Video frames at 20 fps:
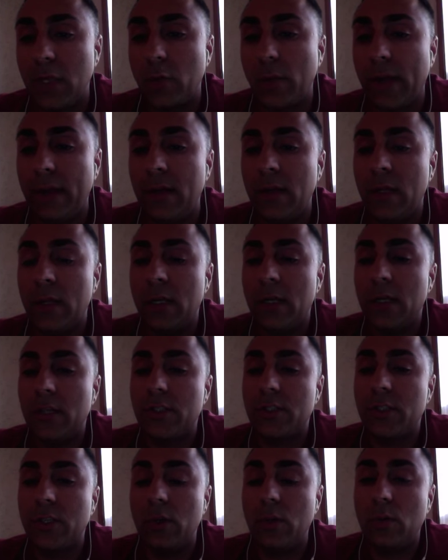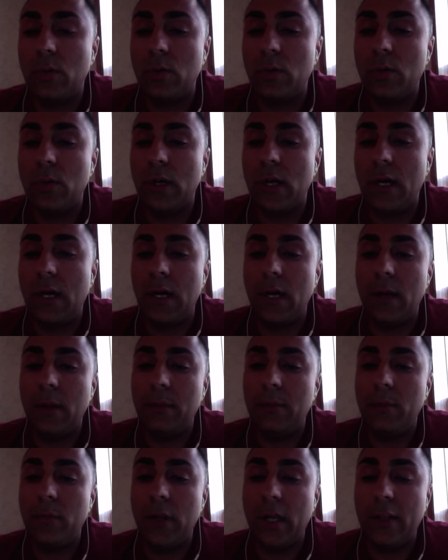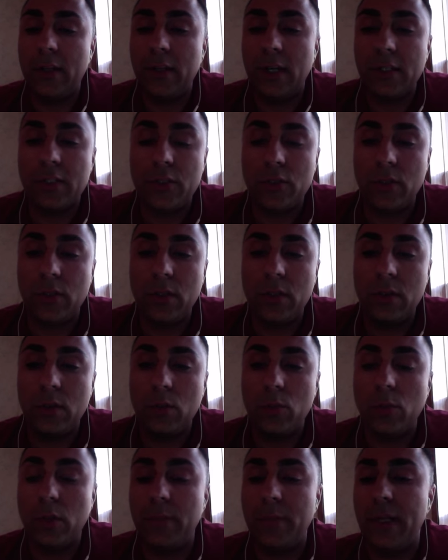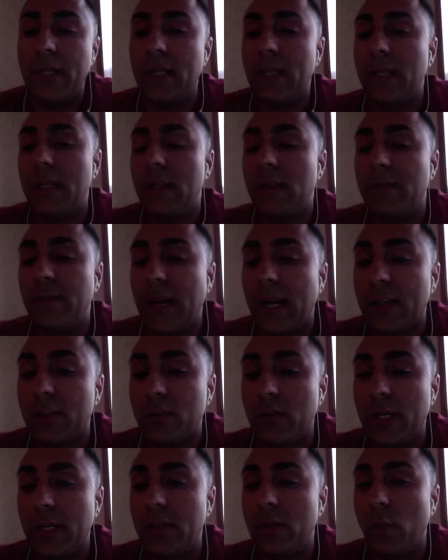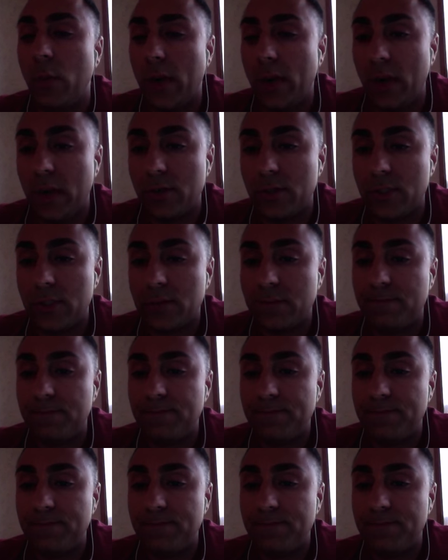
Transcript: Okay, so industrial would be the factory, the warehouse.